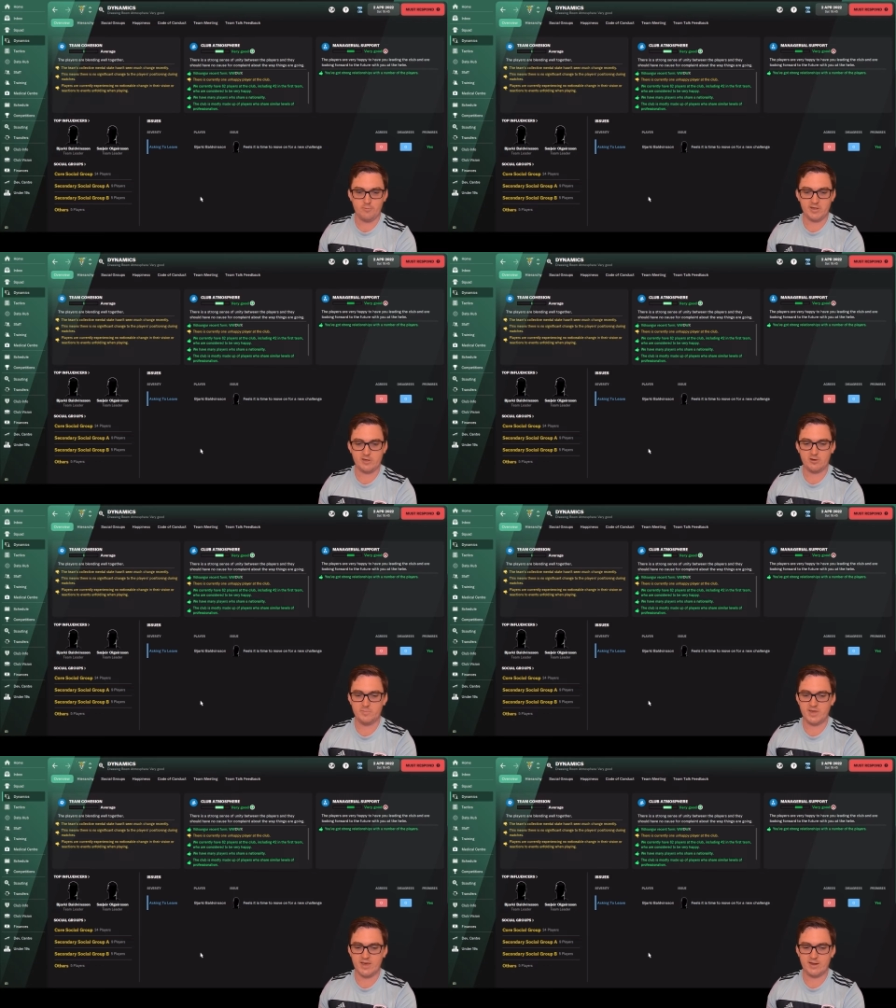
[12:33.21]
We
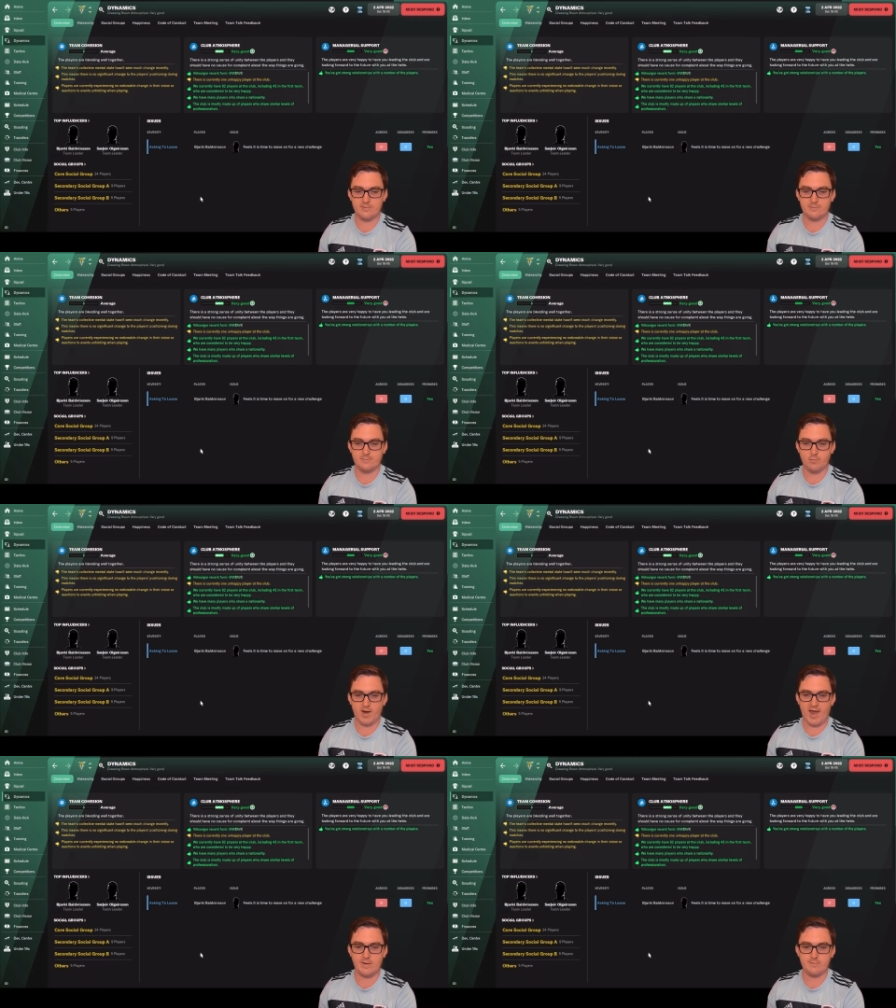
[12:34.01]
could be in
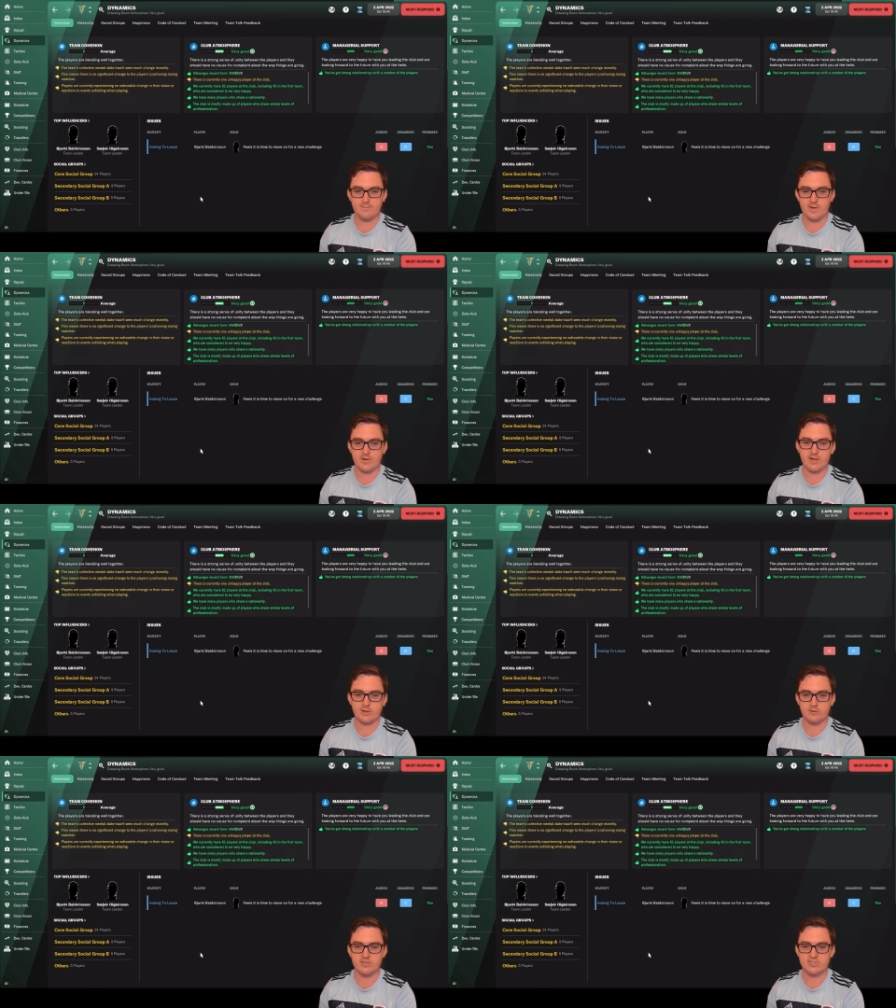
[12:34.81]
for a very
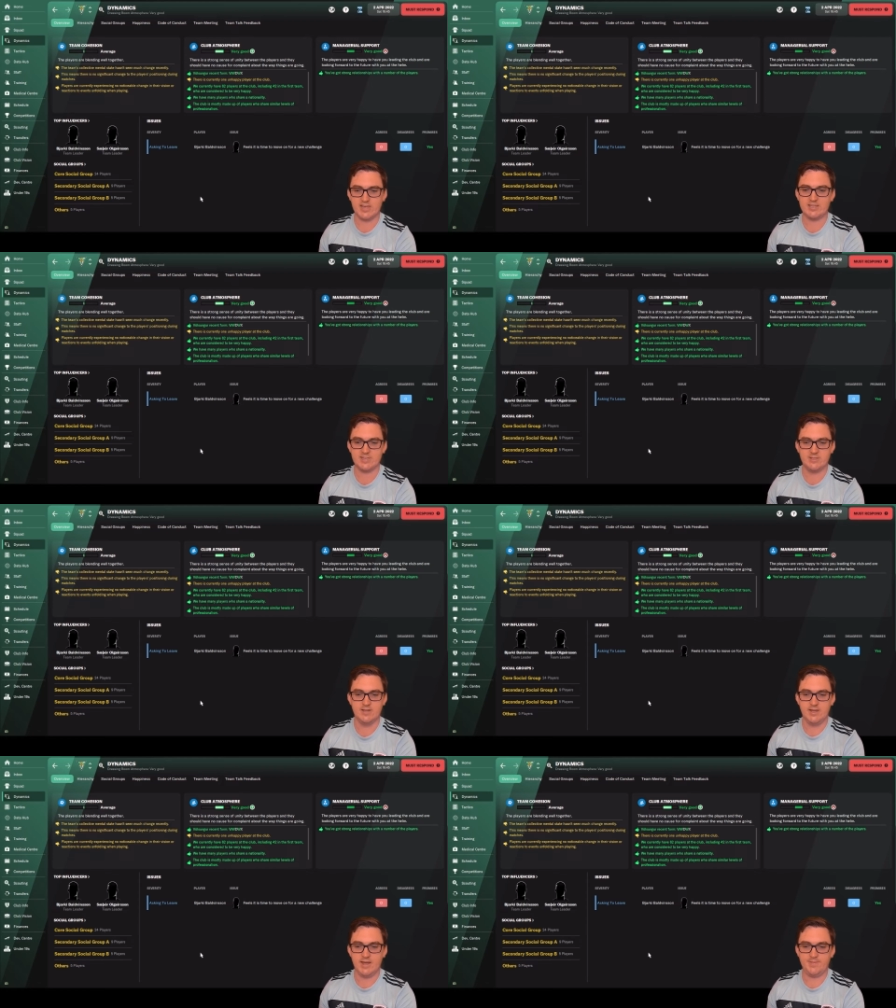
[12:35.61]
good season
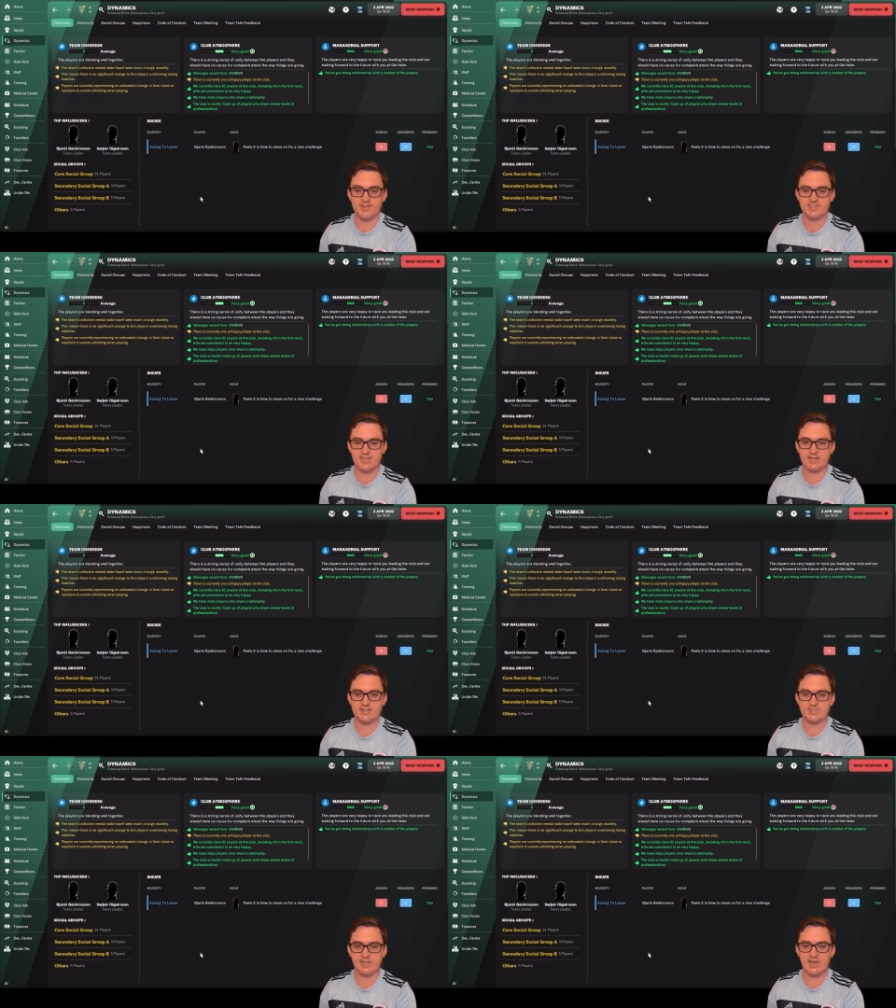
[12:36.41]
in the
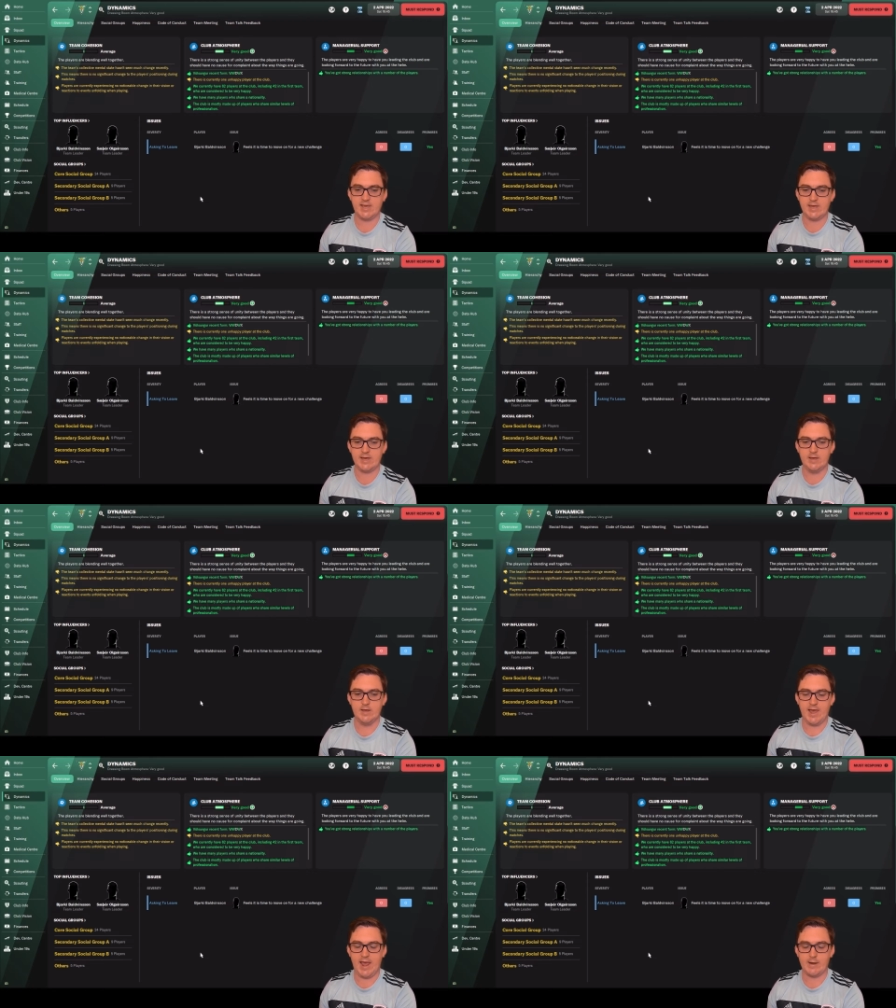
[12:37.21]
second tier here
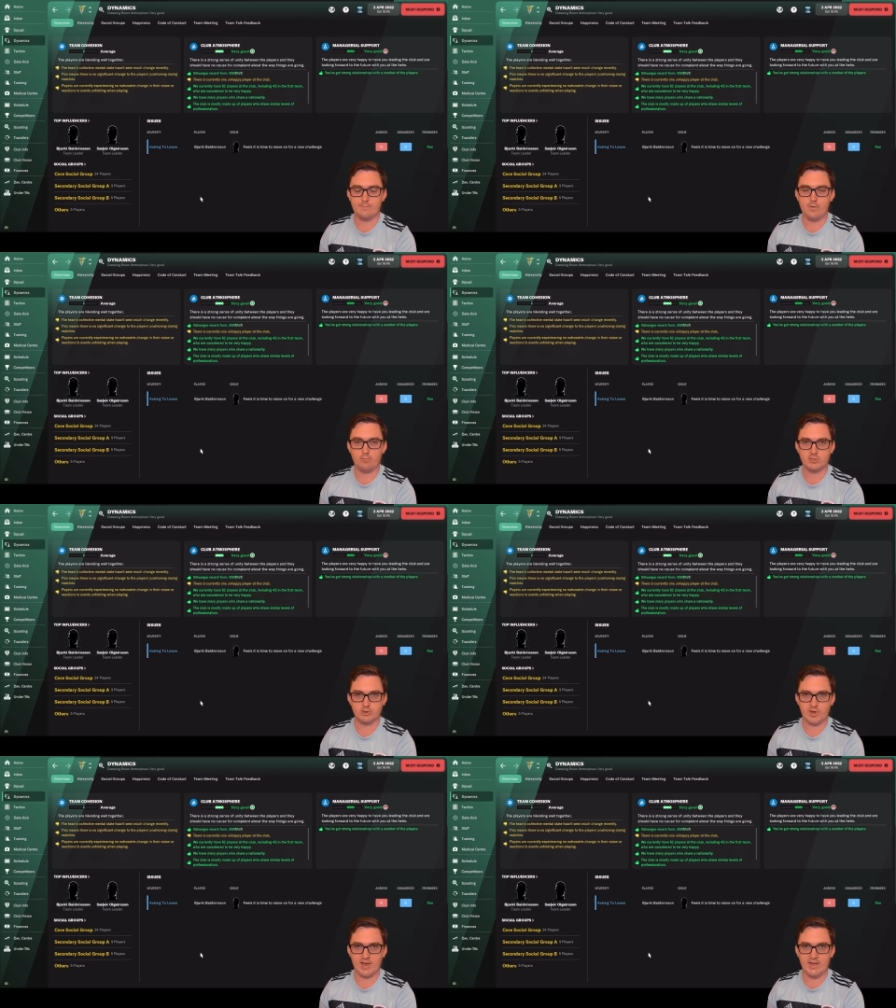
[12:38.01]
at
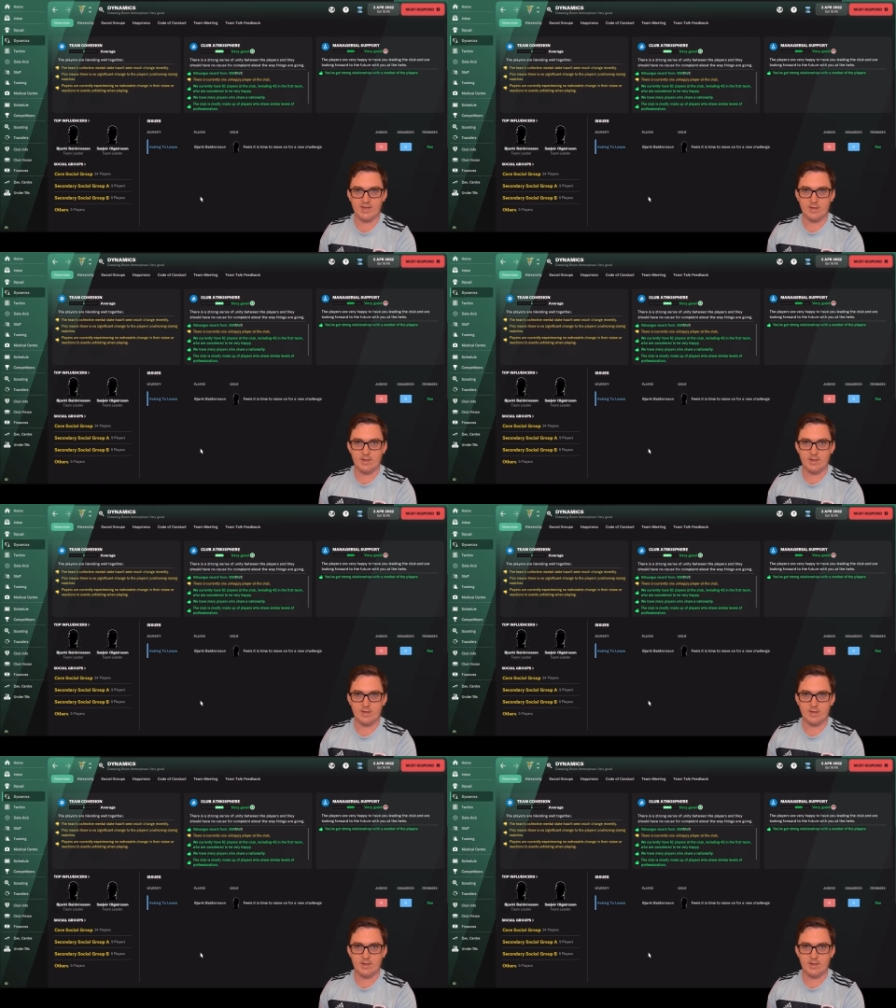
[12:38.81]
Volsungur